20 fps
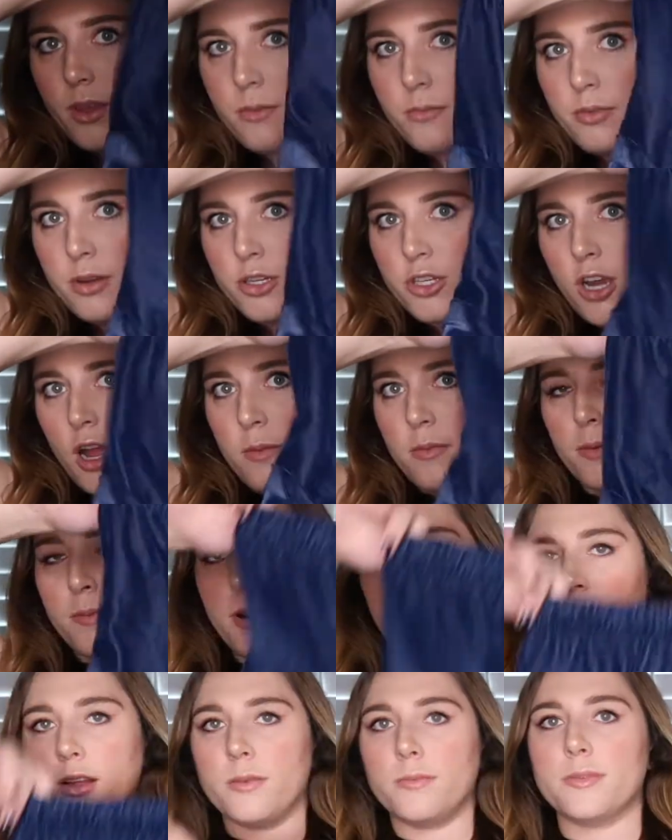pajama
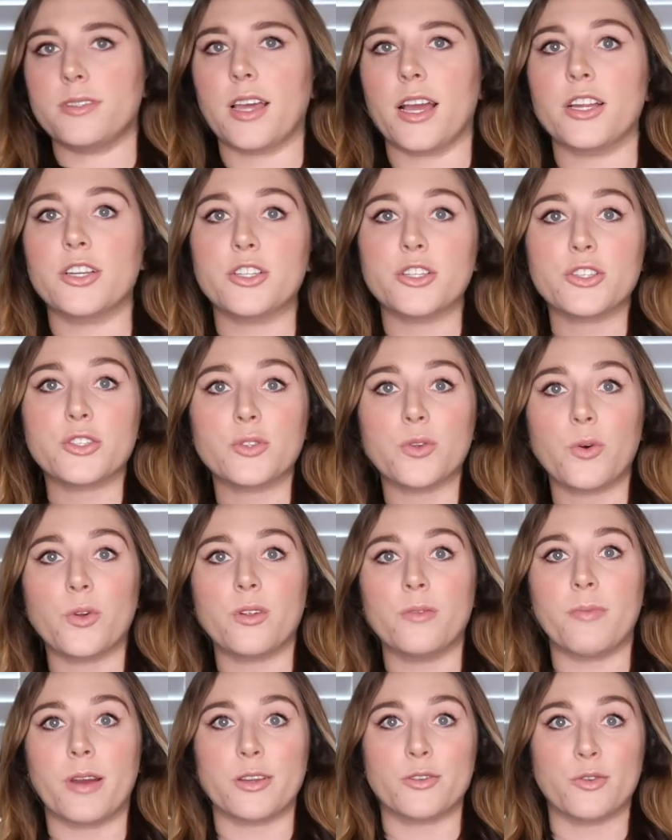bottoms. I just
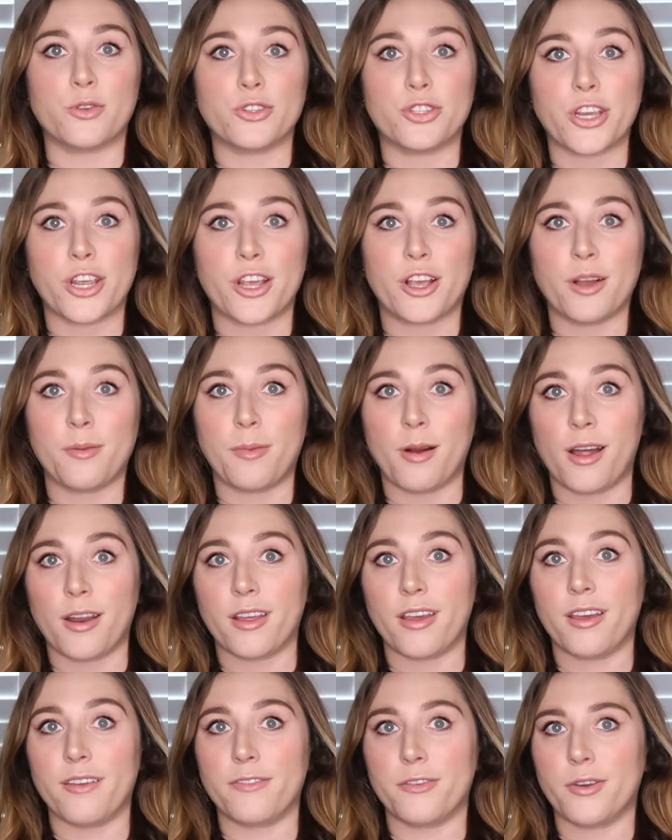sold my Dolce &
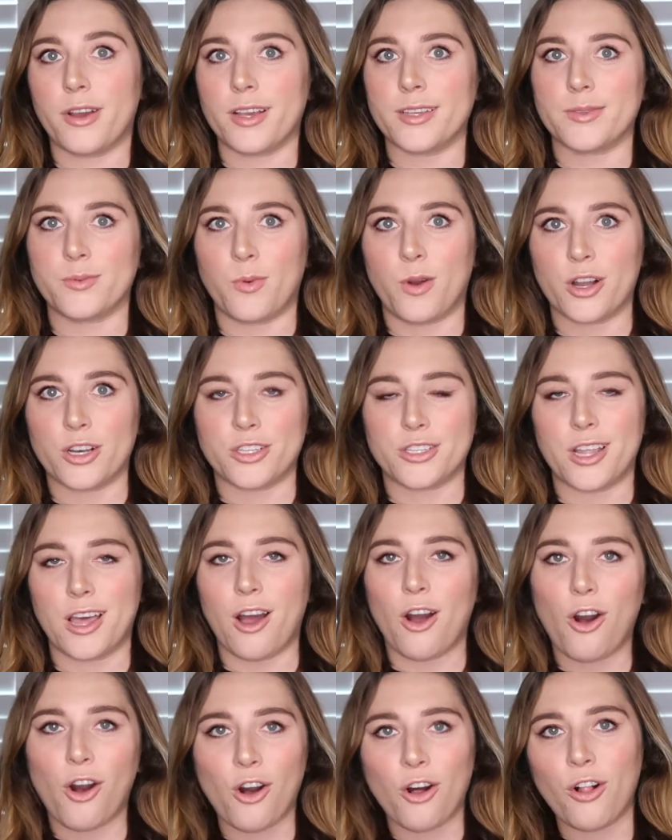Gabbana. If you guys watched that
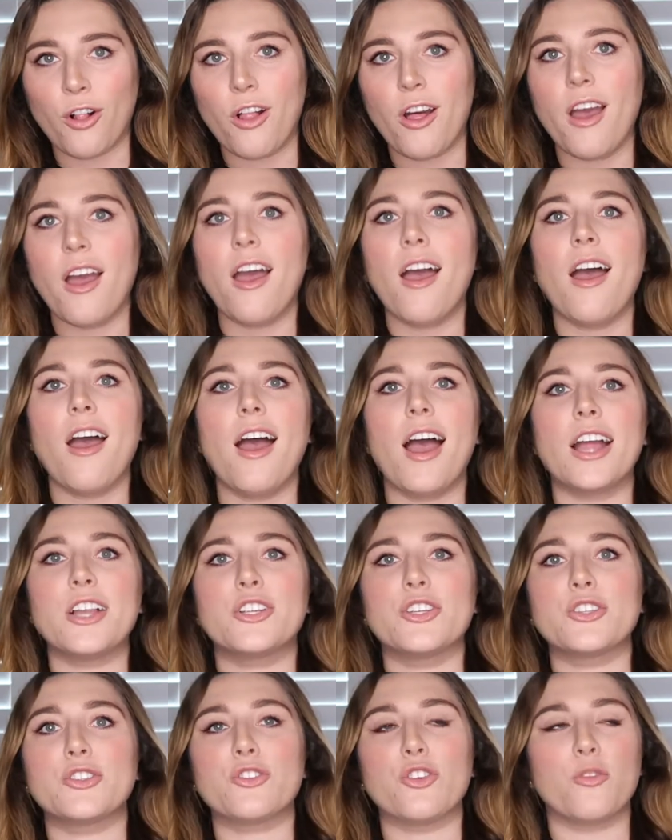haul, I
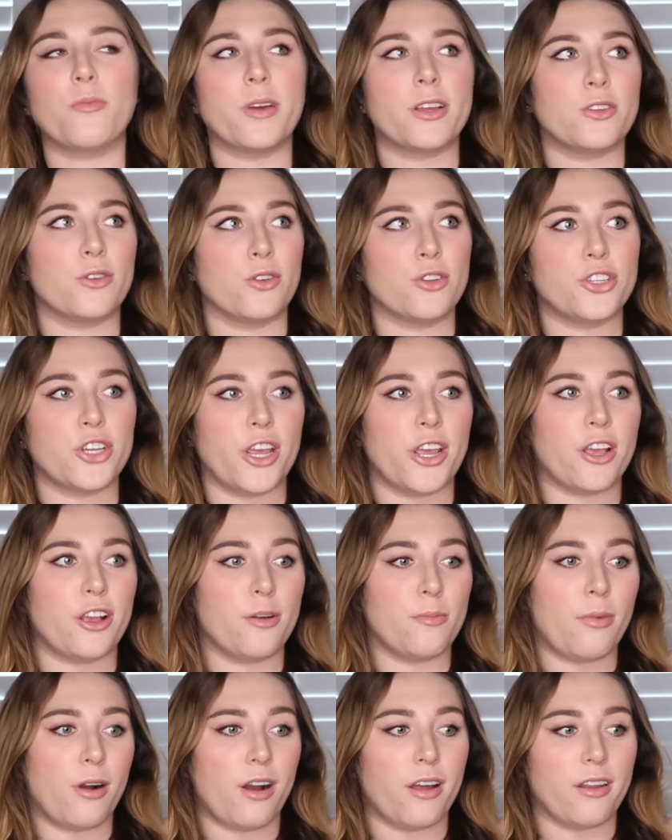just sold my Dolce &
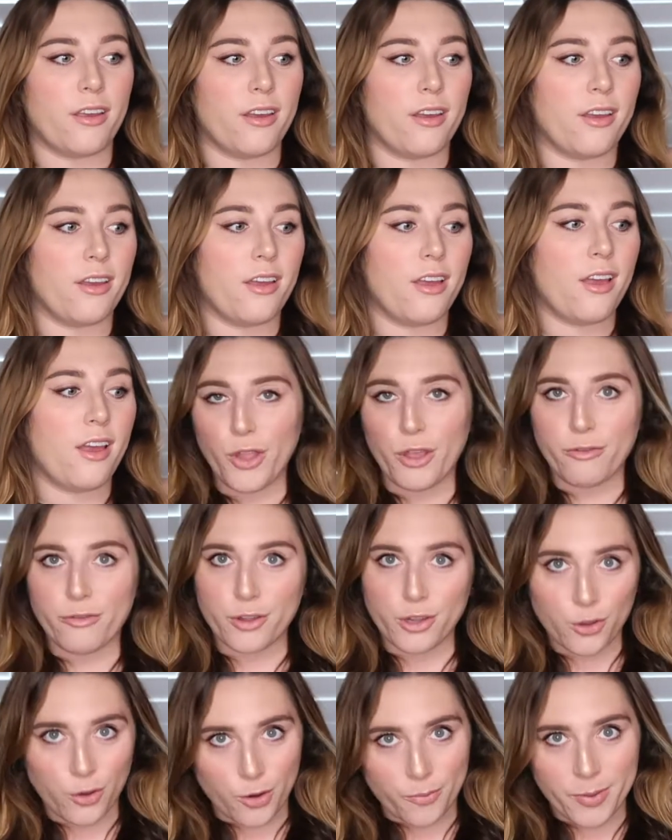Gabbana velour